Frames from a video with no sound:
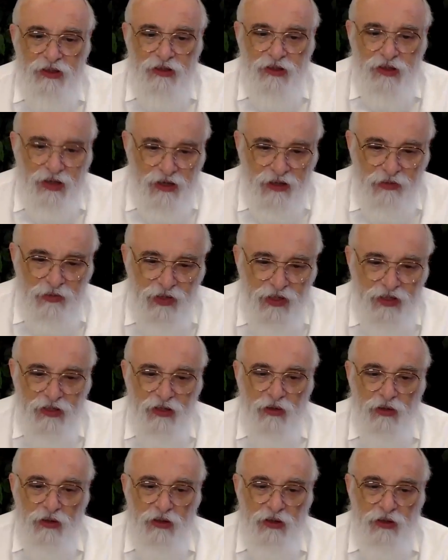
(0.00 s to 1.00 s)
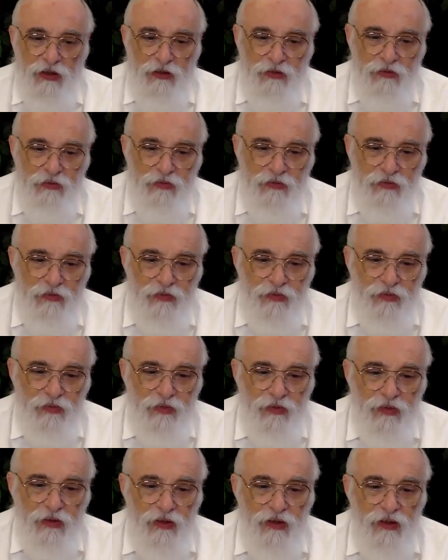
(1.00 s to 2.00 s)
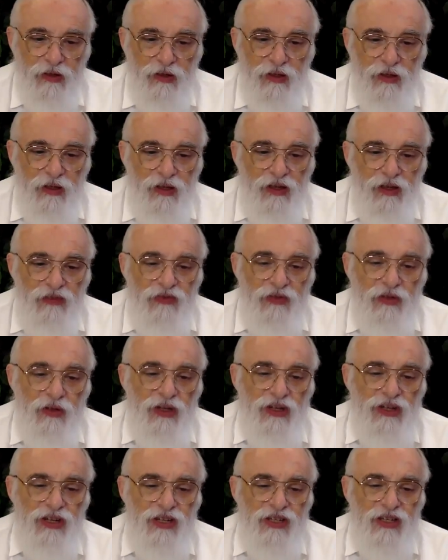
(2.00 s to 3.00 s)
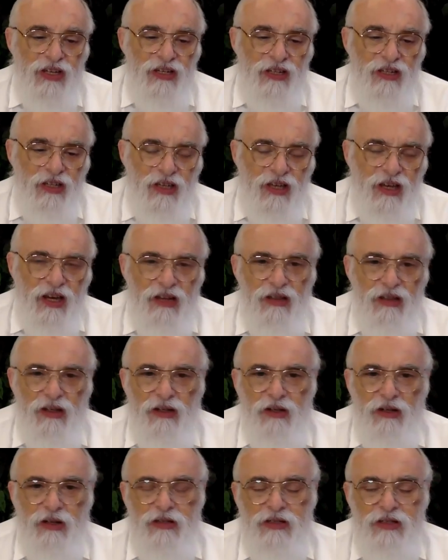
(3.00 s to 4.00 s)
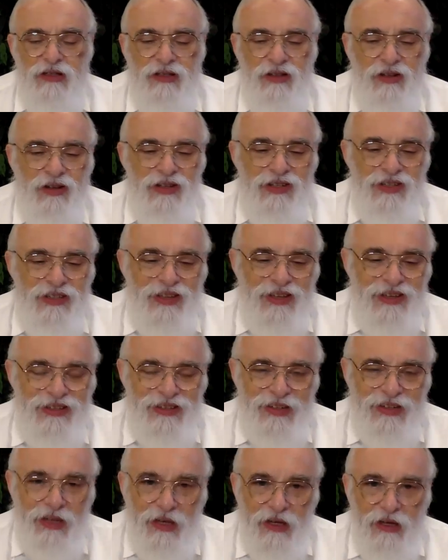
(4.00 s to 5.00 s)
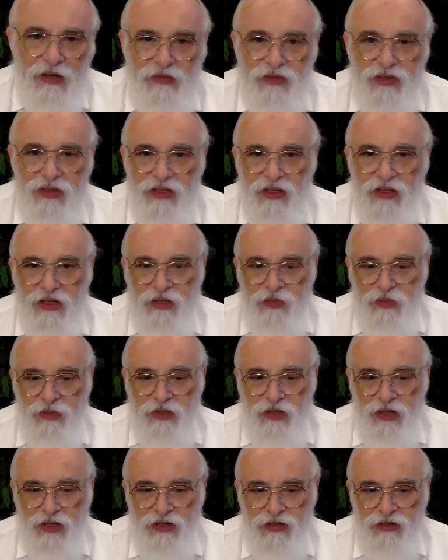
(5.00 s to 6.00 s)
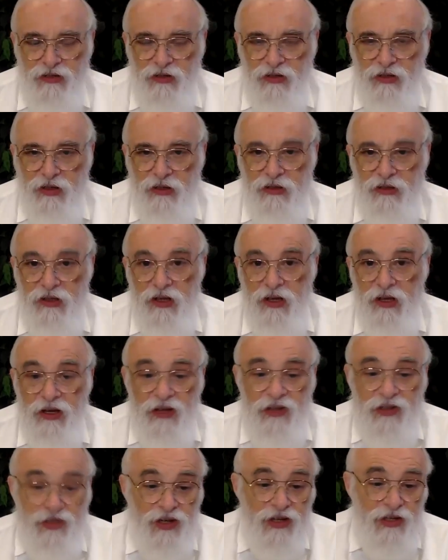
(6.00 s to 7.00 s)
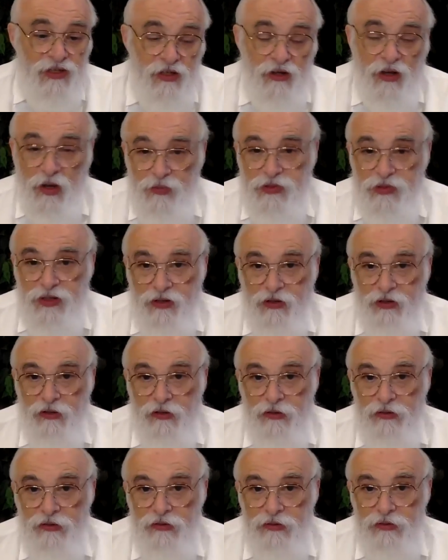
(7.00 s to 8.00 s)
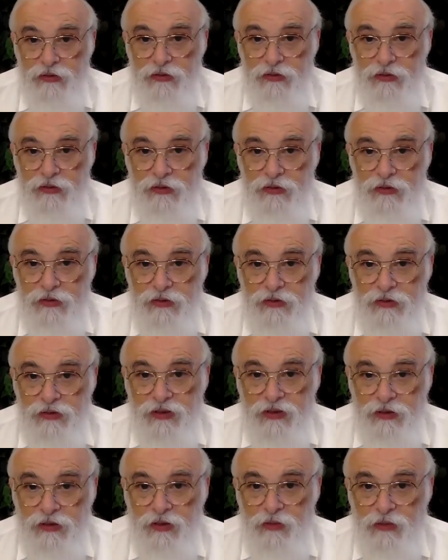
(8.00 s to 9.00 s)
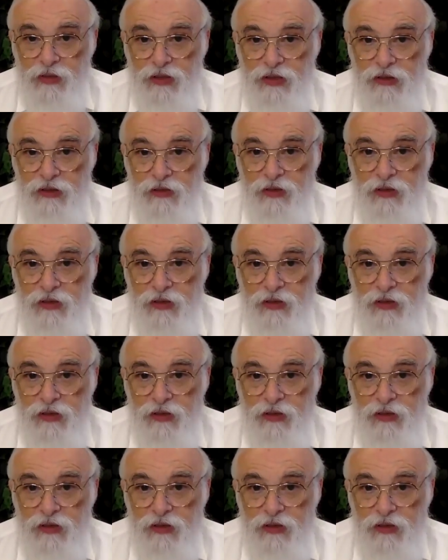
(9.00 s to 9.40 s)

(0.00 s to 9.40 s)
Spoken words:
and the arguments go along. The Ratzon doesn't care if there's an explanation or not. It's just an obstacle to be